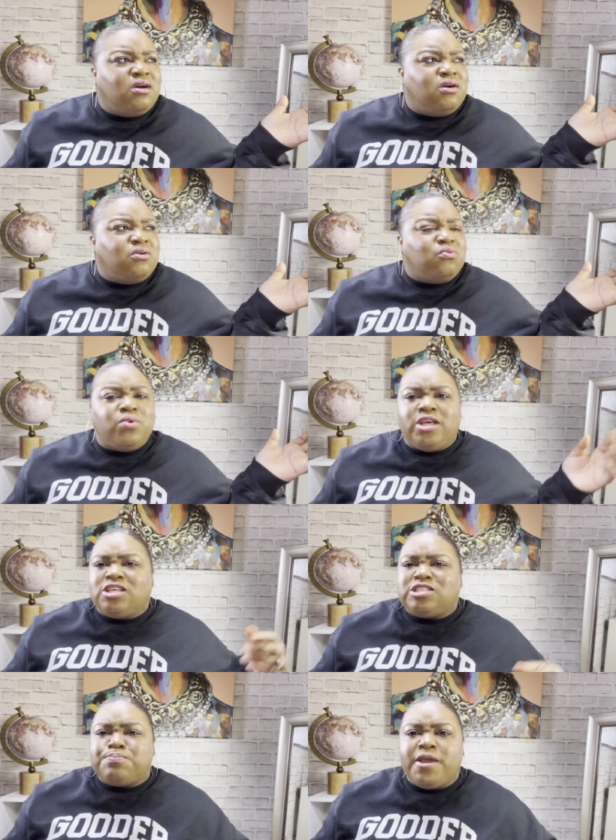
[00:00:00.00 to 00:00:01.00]
with
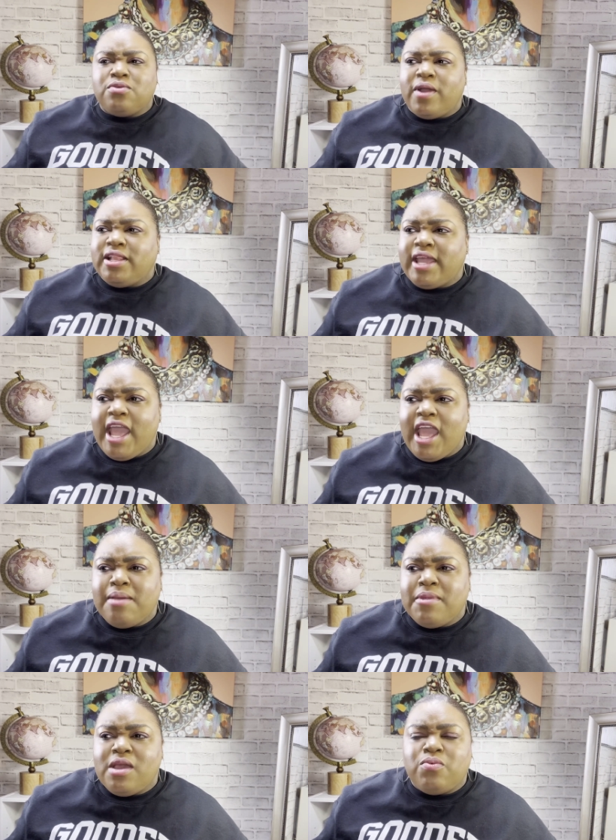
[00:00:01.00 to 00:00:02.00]
Spinderella came in.